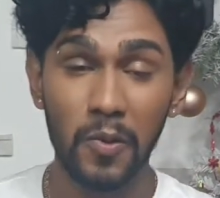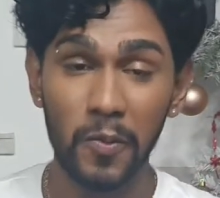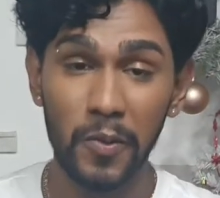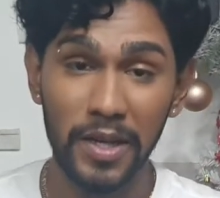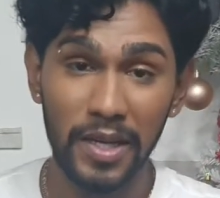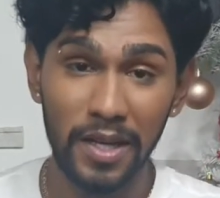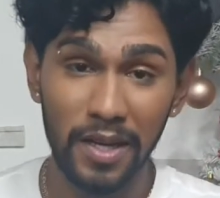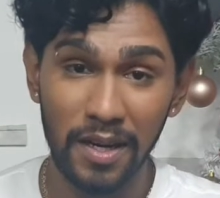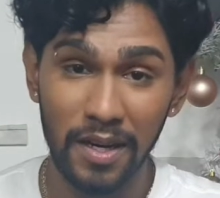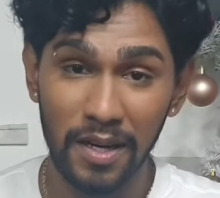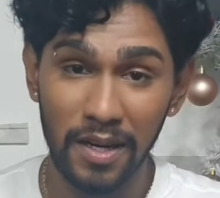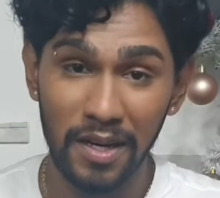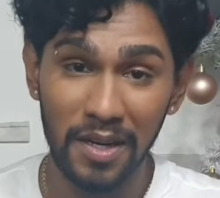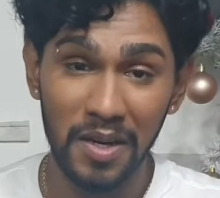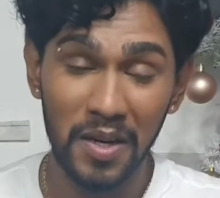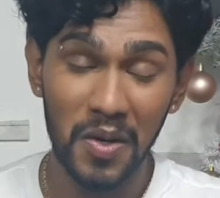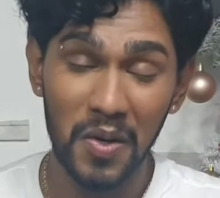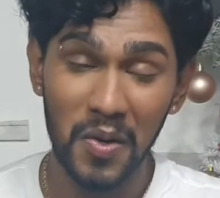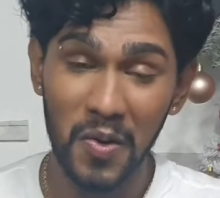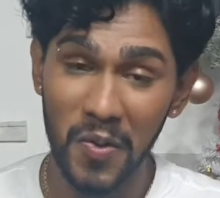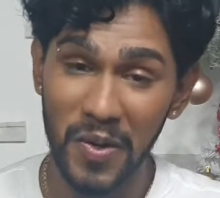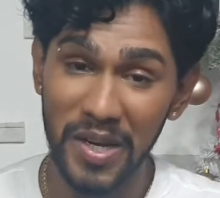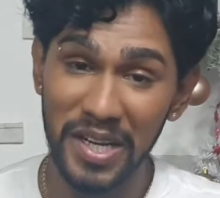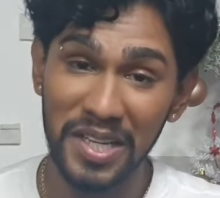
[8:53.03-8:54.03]
we are
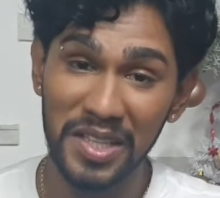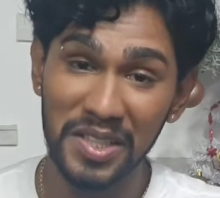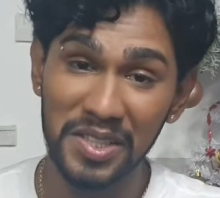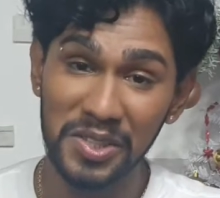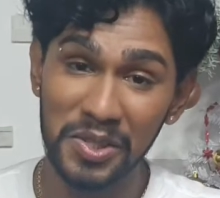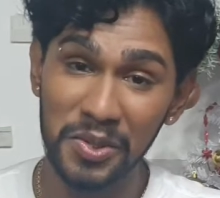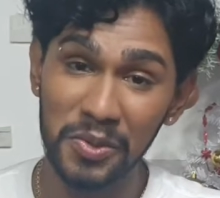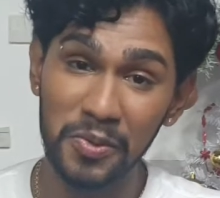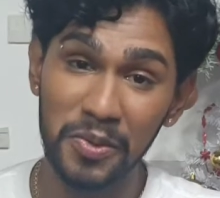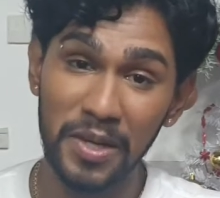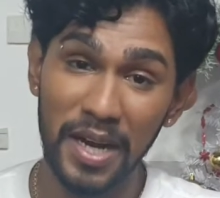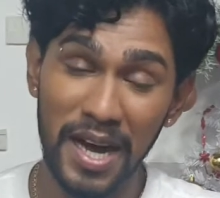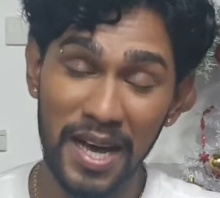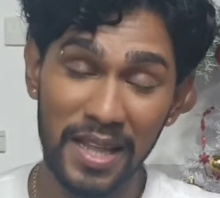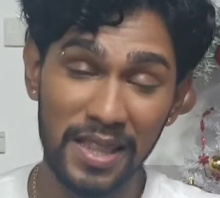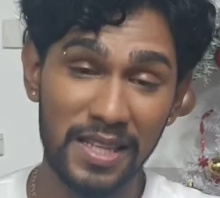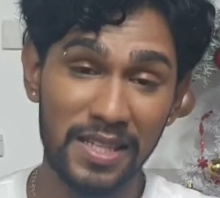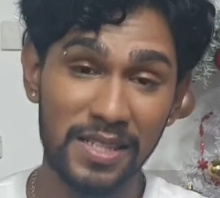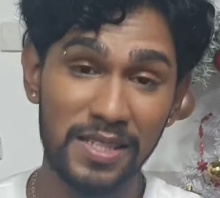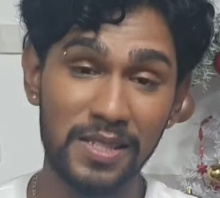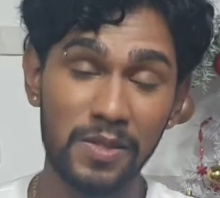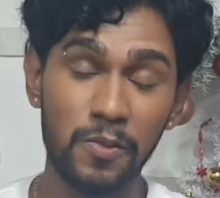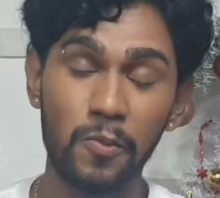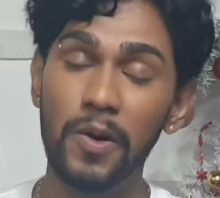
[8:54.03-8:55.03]
going to add
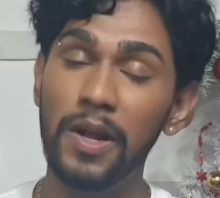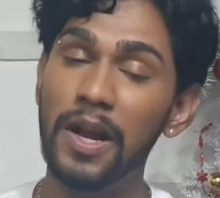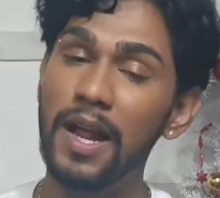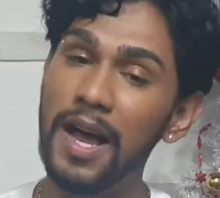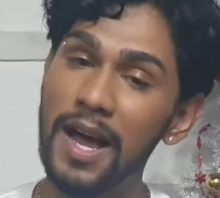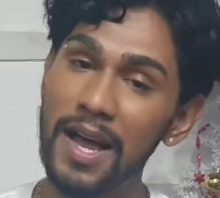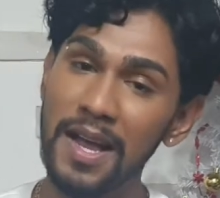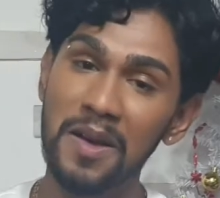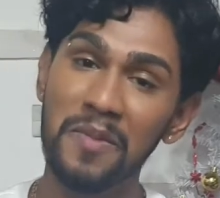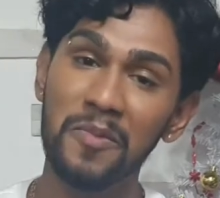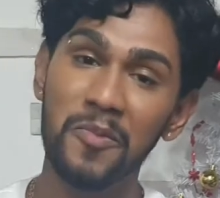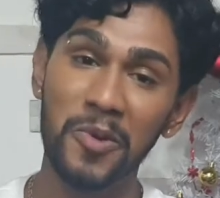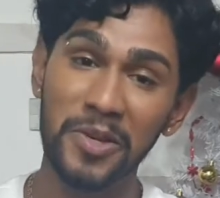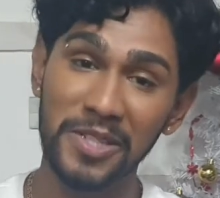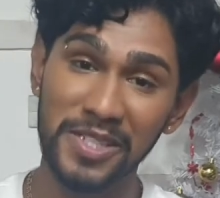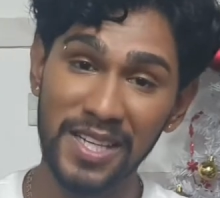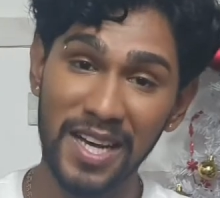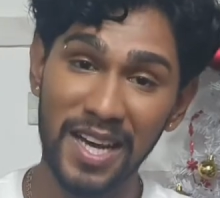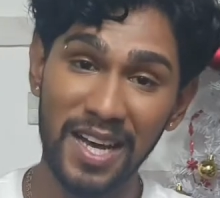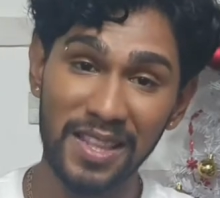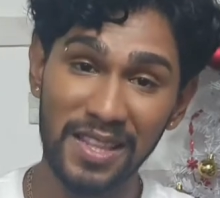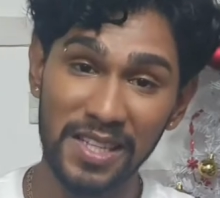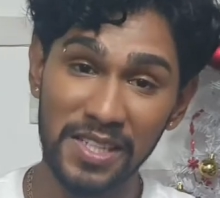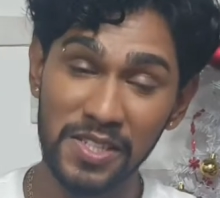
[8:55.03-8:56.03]
this well i am going
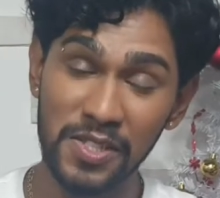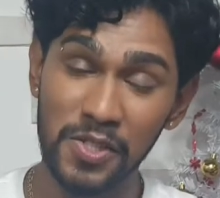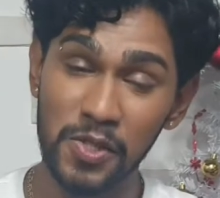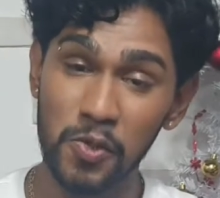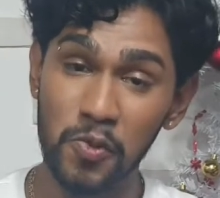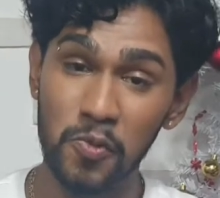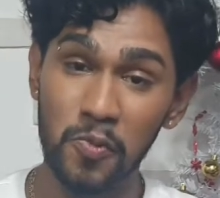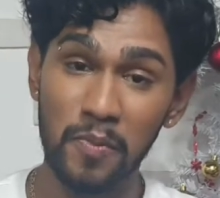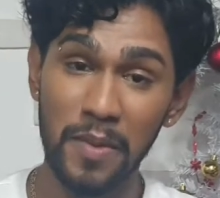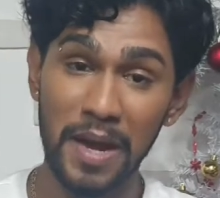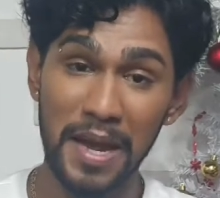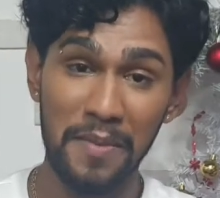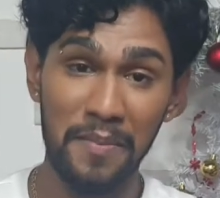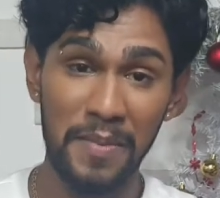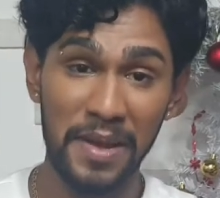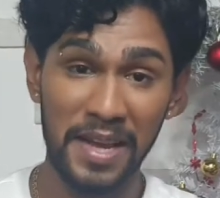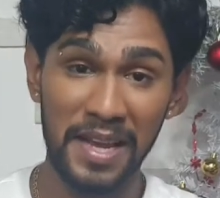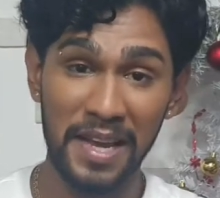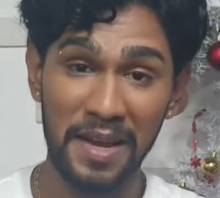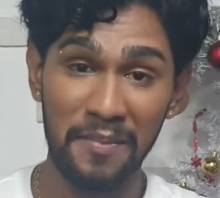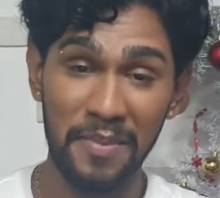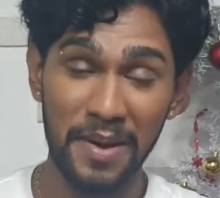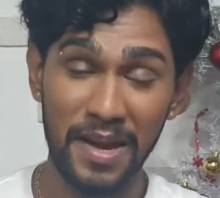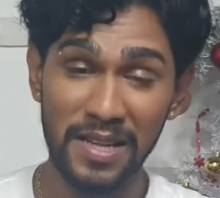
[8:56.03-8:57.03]
to add this to my
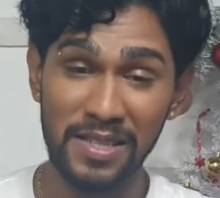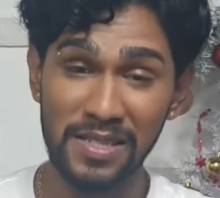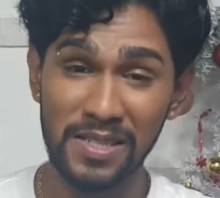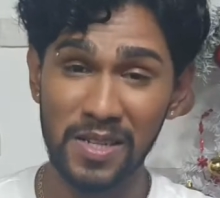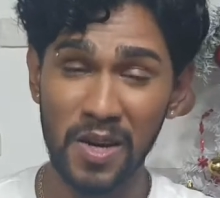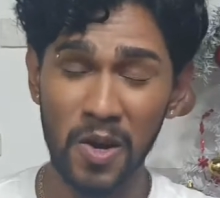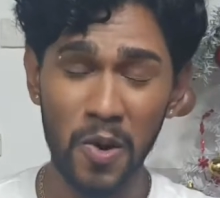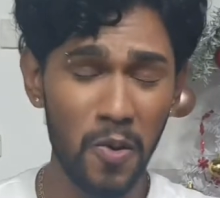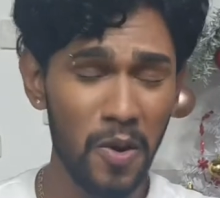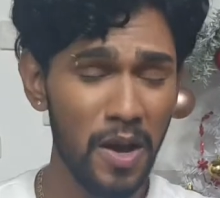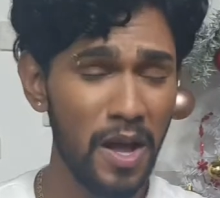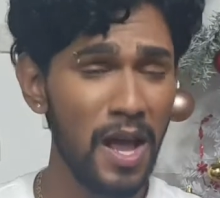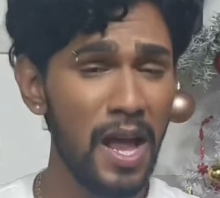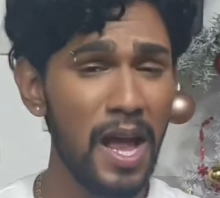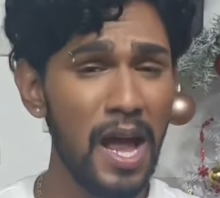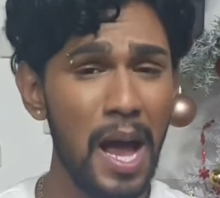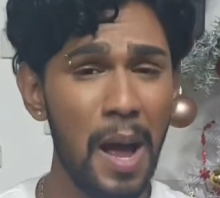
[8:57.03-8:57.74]
baking pans now